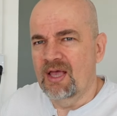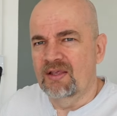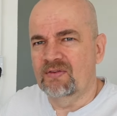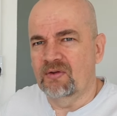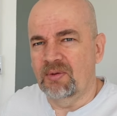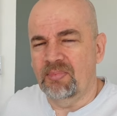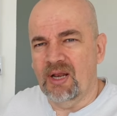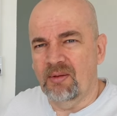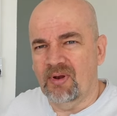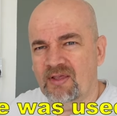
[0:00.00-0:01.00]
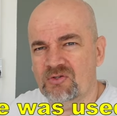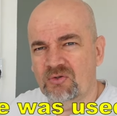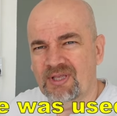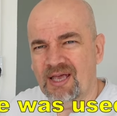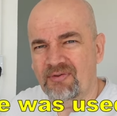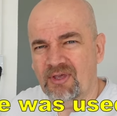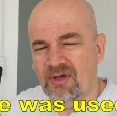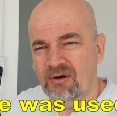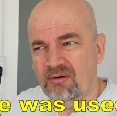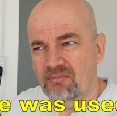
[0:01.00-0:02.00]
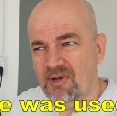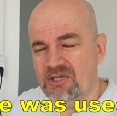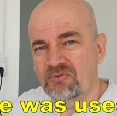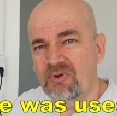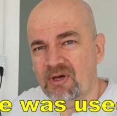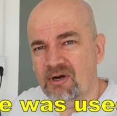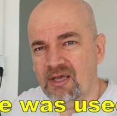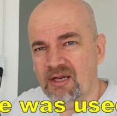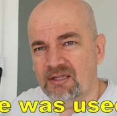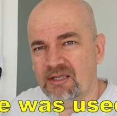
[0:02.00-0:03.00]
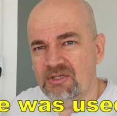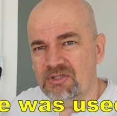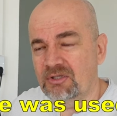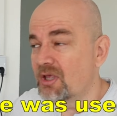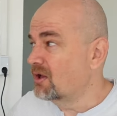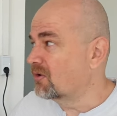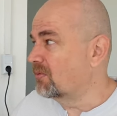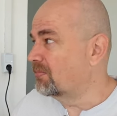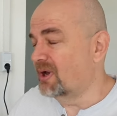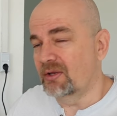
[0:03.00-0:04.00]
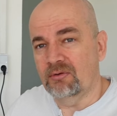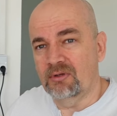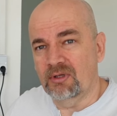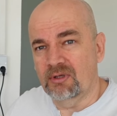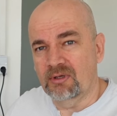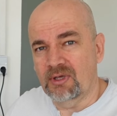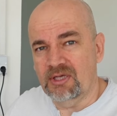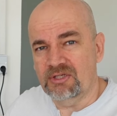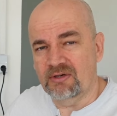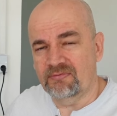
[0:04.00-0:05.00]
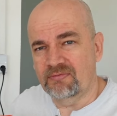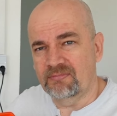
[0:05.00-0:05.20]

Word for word: So the PLA Plus should have here much weaker layer adhesion compared to the HF.